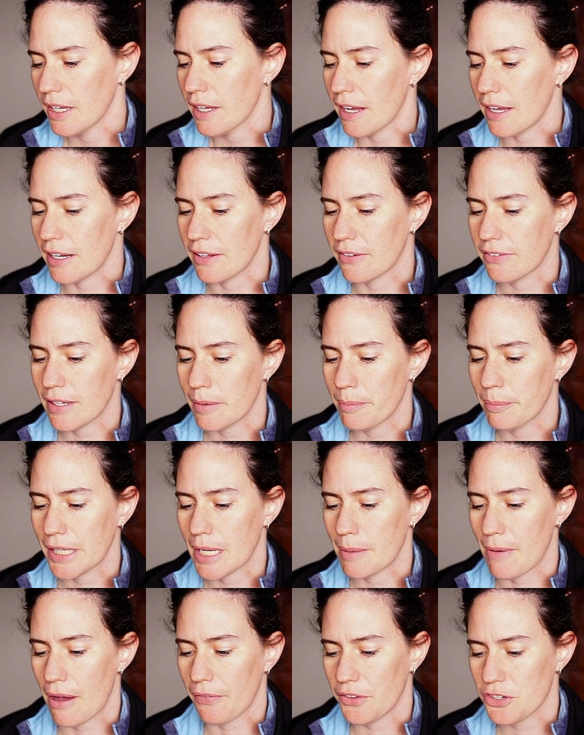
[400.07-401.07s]
It is simply
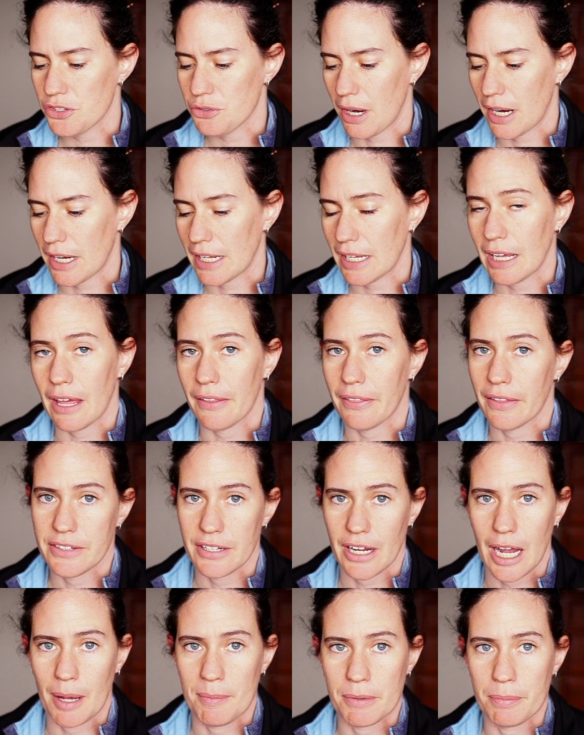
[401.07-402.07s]
about the training and the
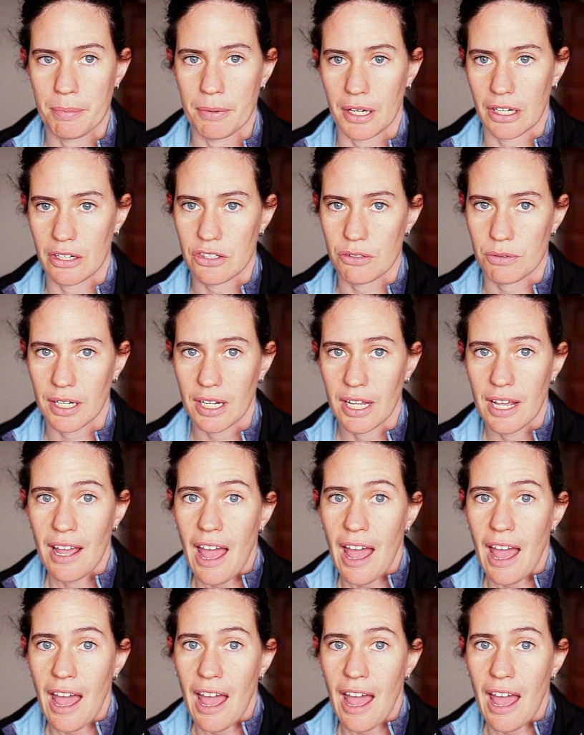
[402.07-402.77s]
time you put into it."